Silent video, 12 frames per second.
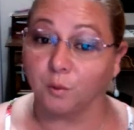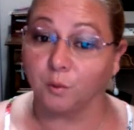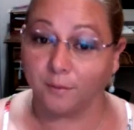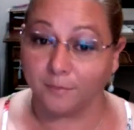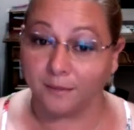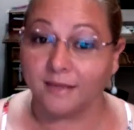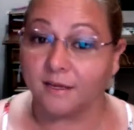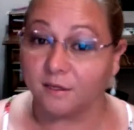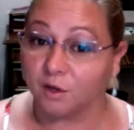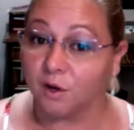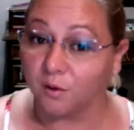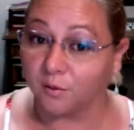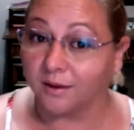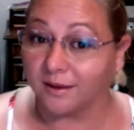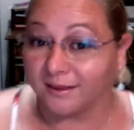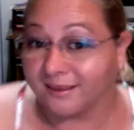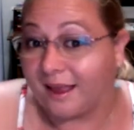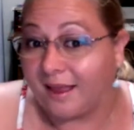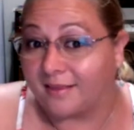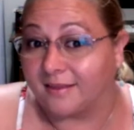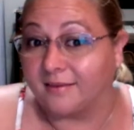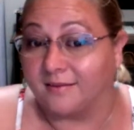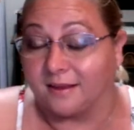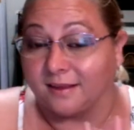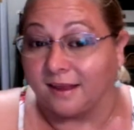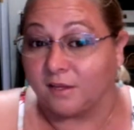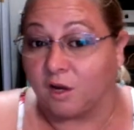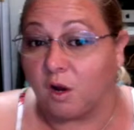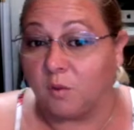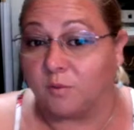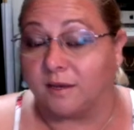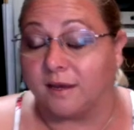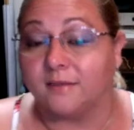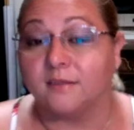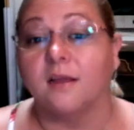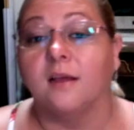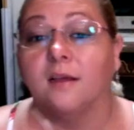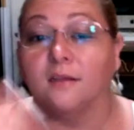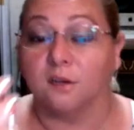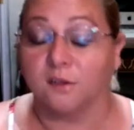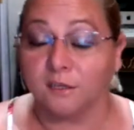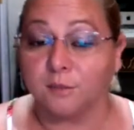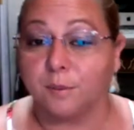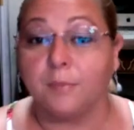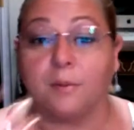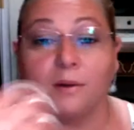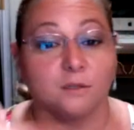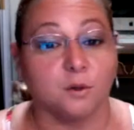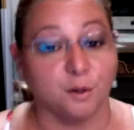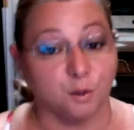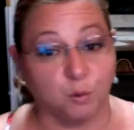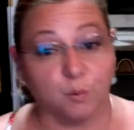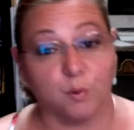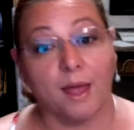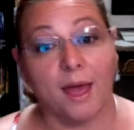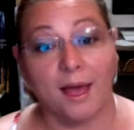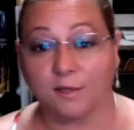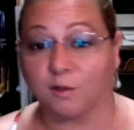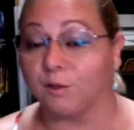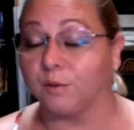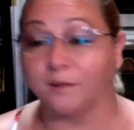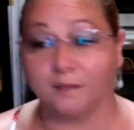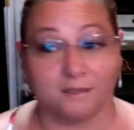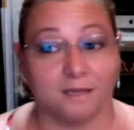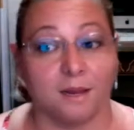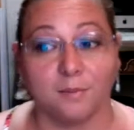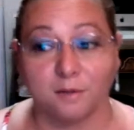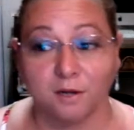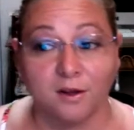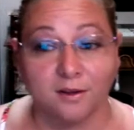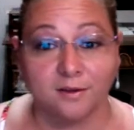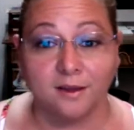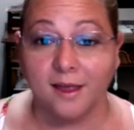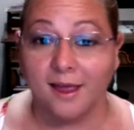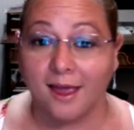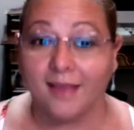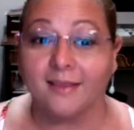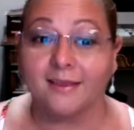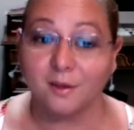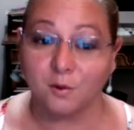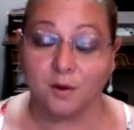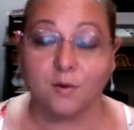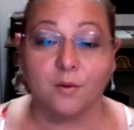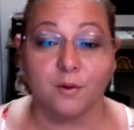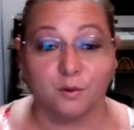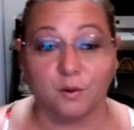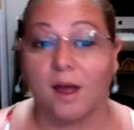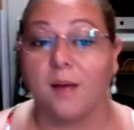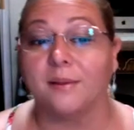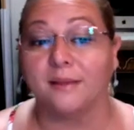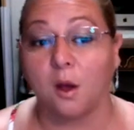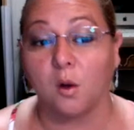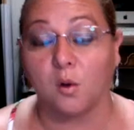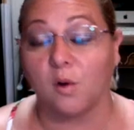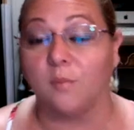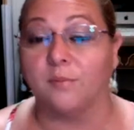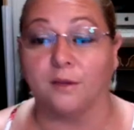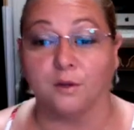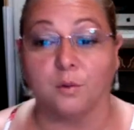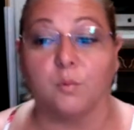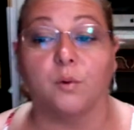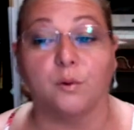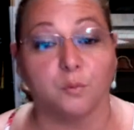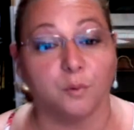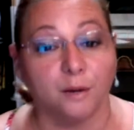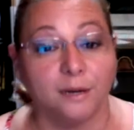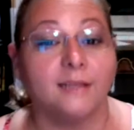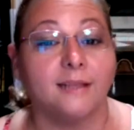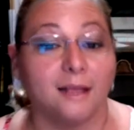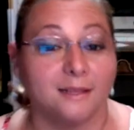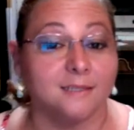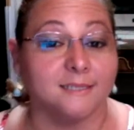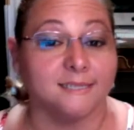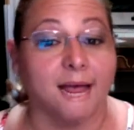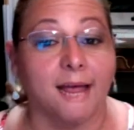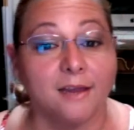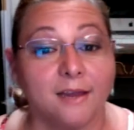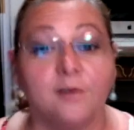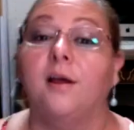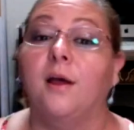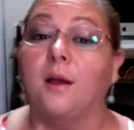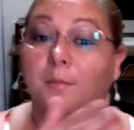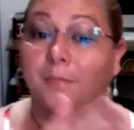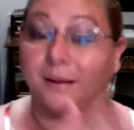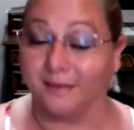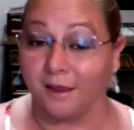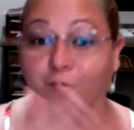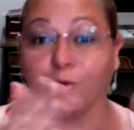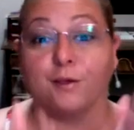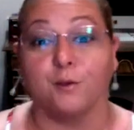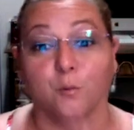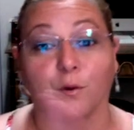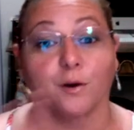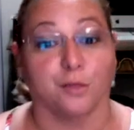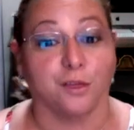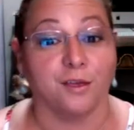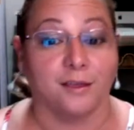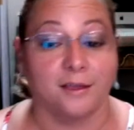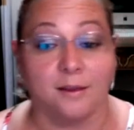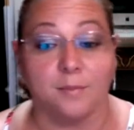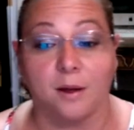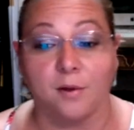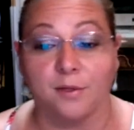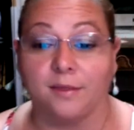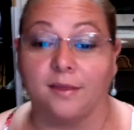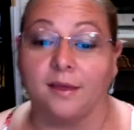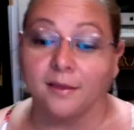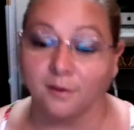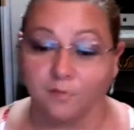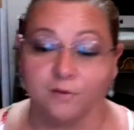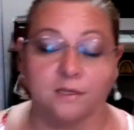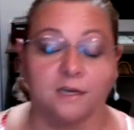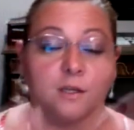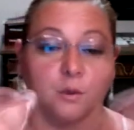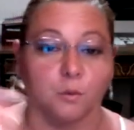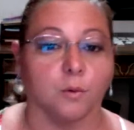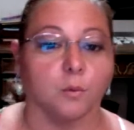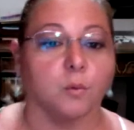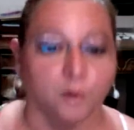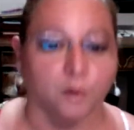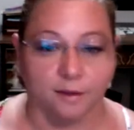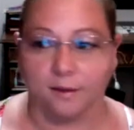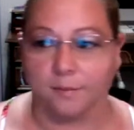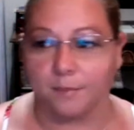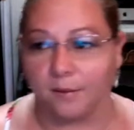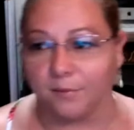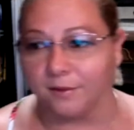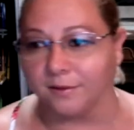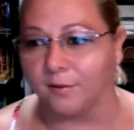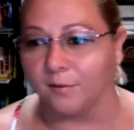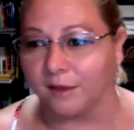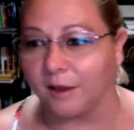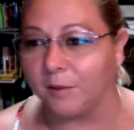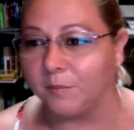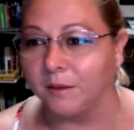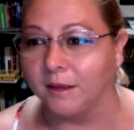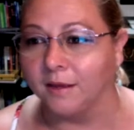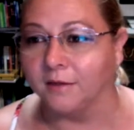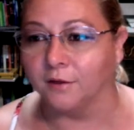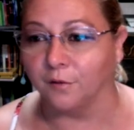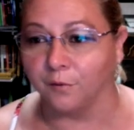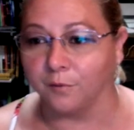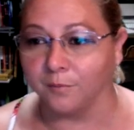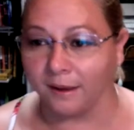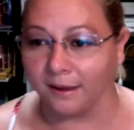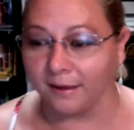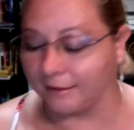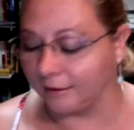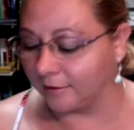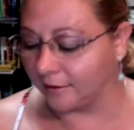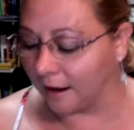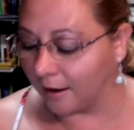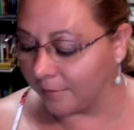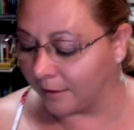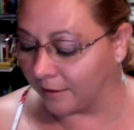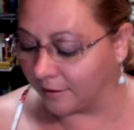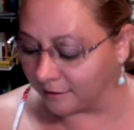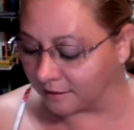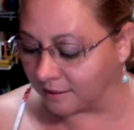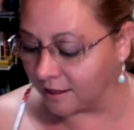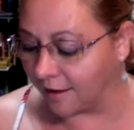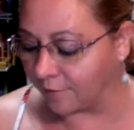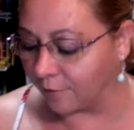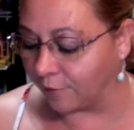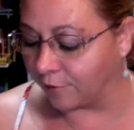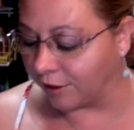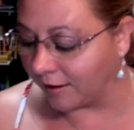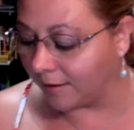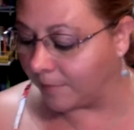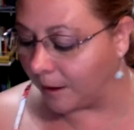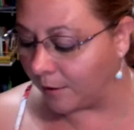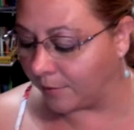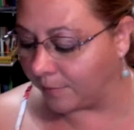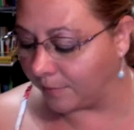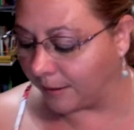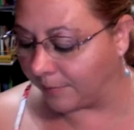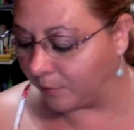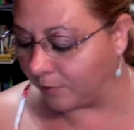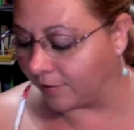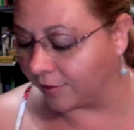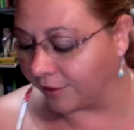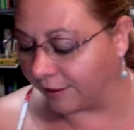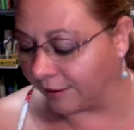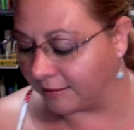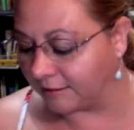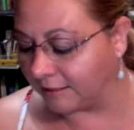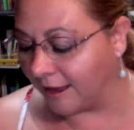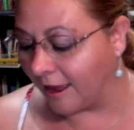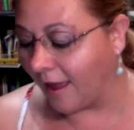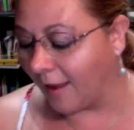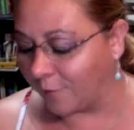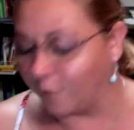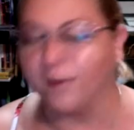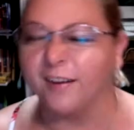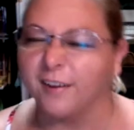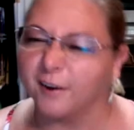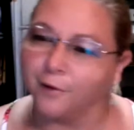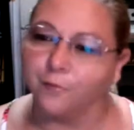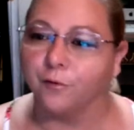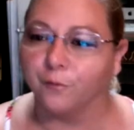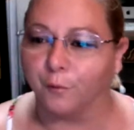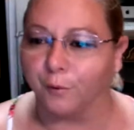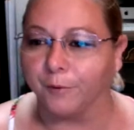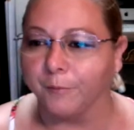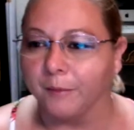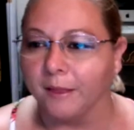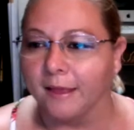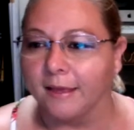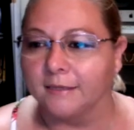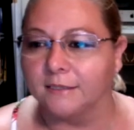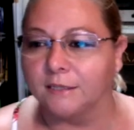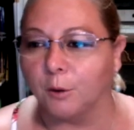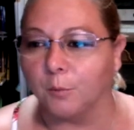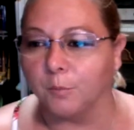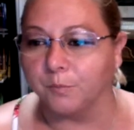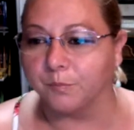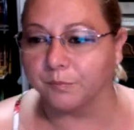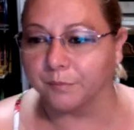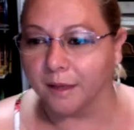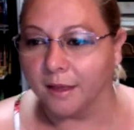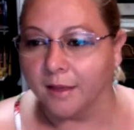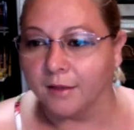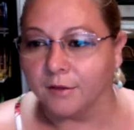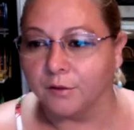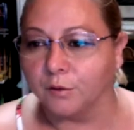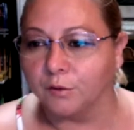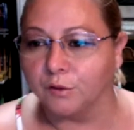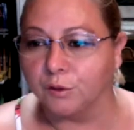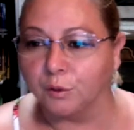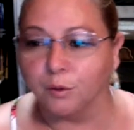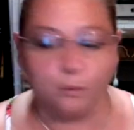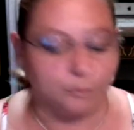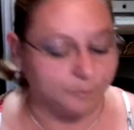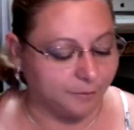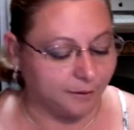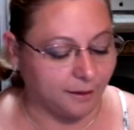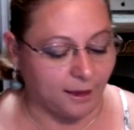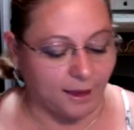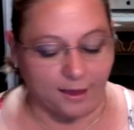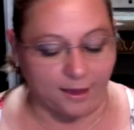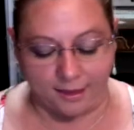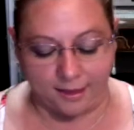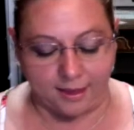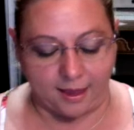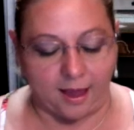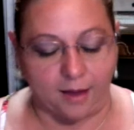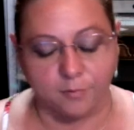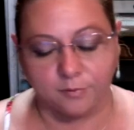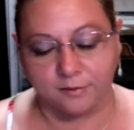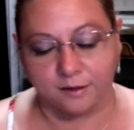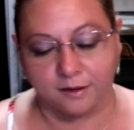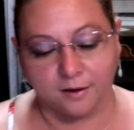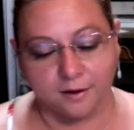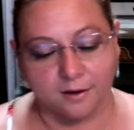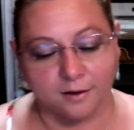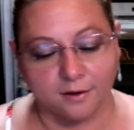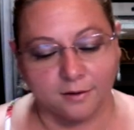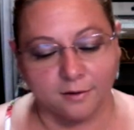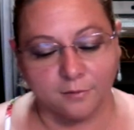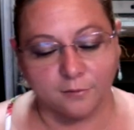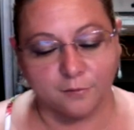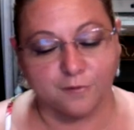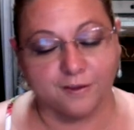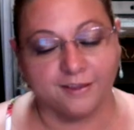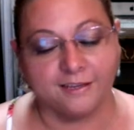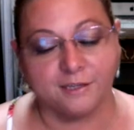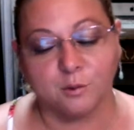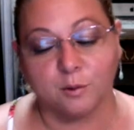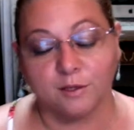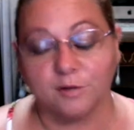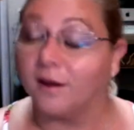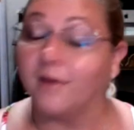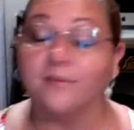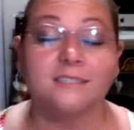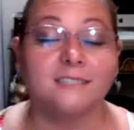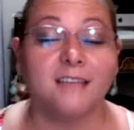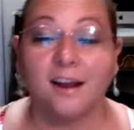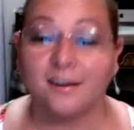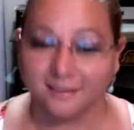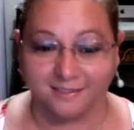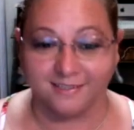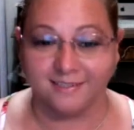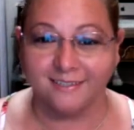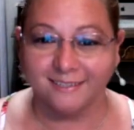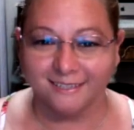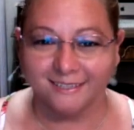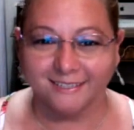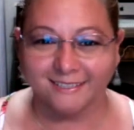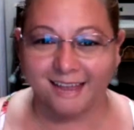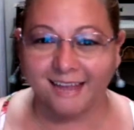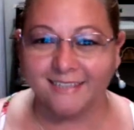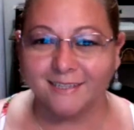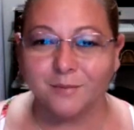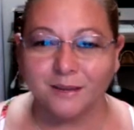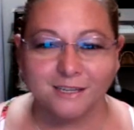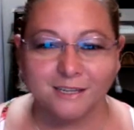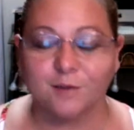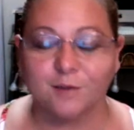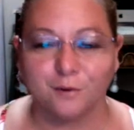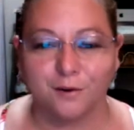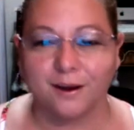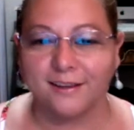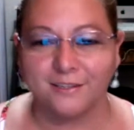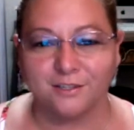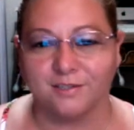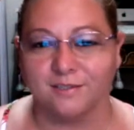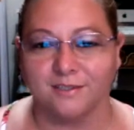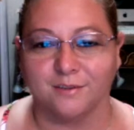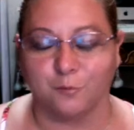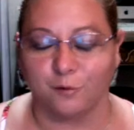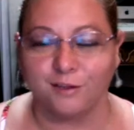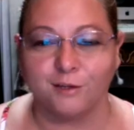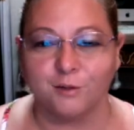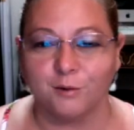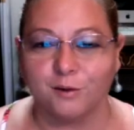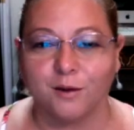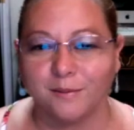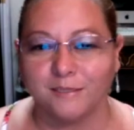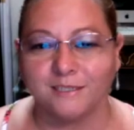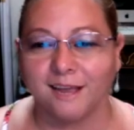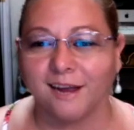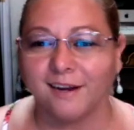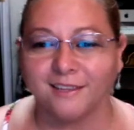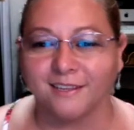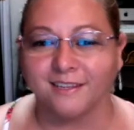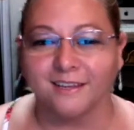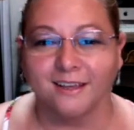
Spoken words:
going to meet and talk in that tone, yes? So these people is going to react to you in the same tone, and then you are going to have an outcome that you will really not desire, but definitely you were thinking about it, and obviously you were working about it, okay? So for my dear Carmen, is thankful. Think about the people and things and feel grateful for. So to Sue, I will tell her, finish what you have started. That's the message of your angels. Finish what you have started.